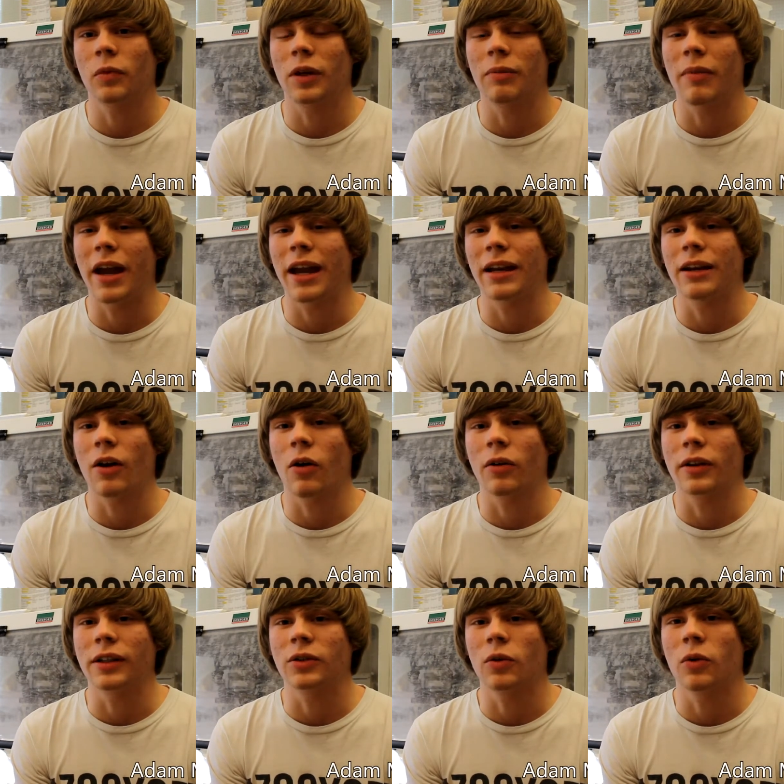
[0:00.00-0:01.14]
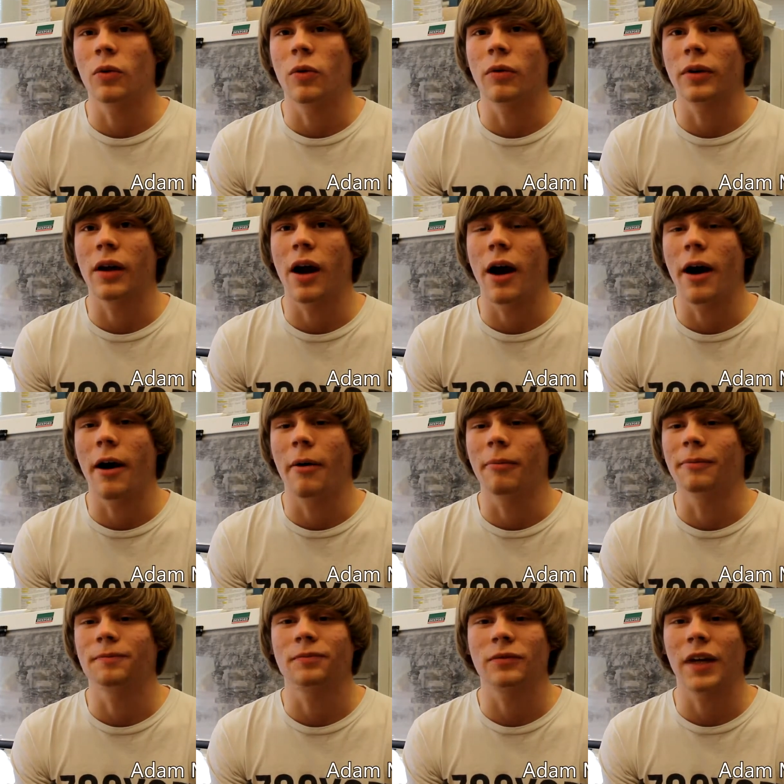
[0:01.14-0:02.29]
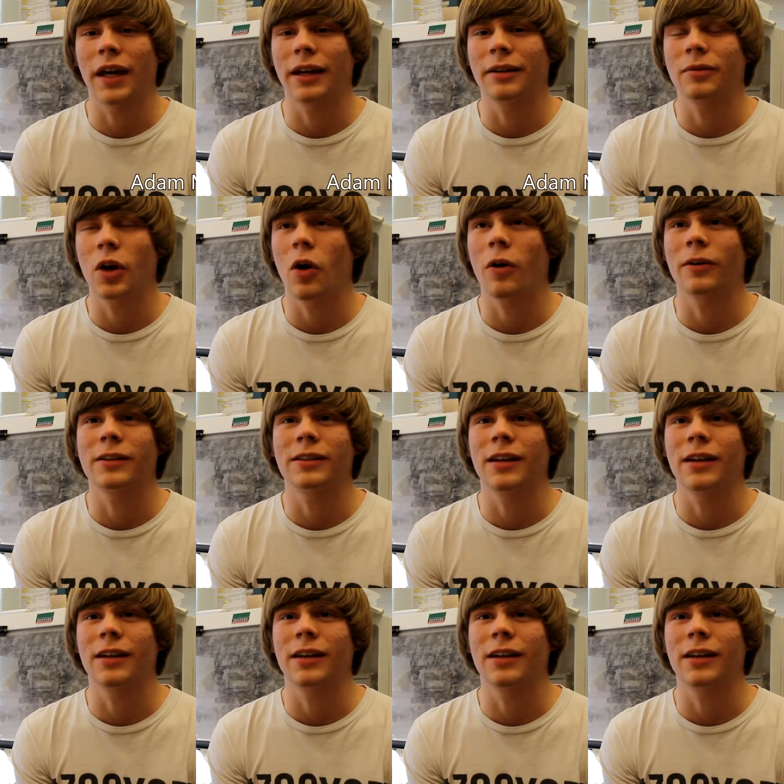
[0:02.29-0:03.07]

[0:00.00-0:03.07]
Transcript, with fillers: we made all these cool um, like car